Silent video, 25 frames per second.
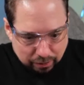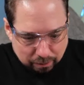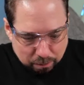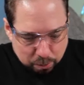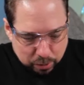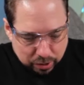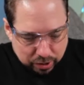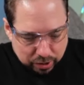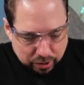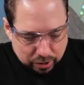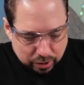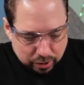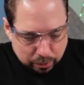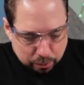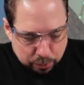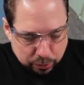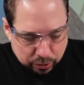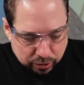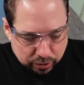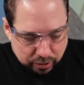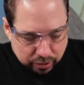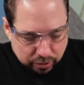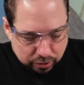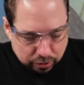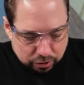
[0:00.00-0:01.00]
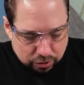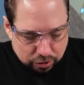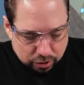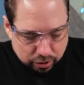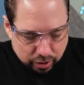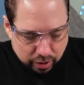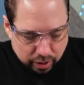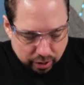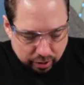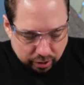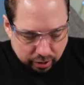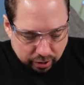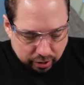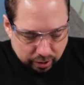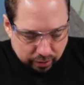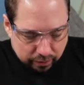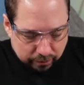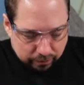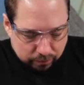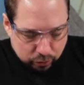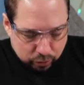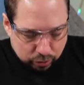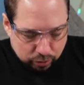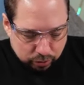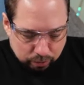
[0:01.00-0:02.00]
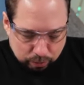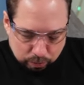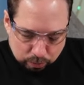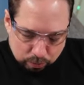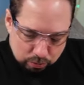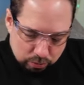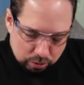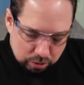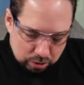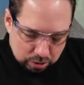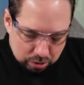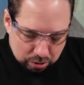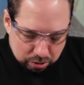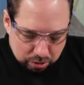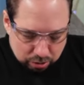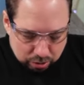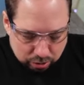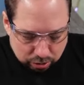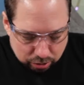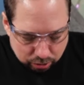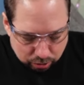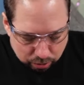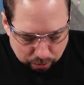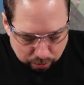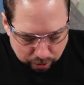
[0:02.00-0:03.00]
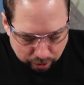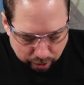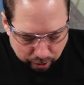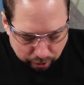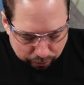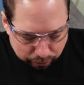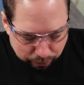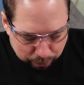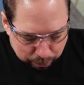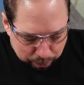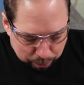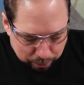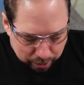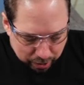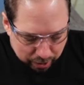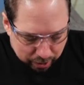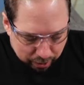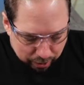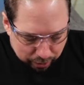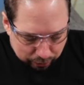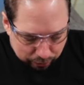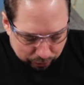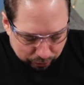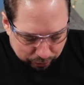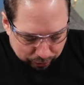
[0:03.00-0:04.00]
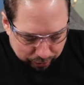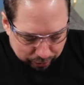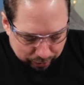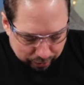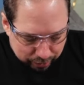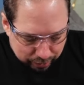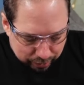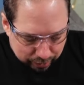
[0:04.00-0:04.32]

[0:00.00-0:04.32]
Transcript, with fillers: But I did put a little slot here to make an effort.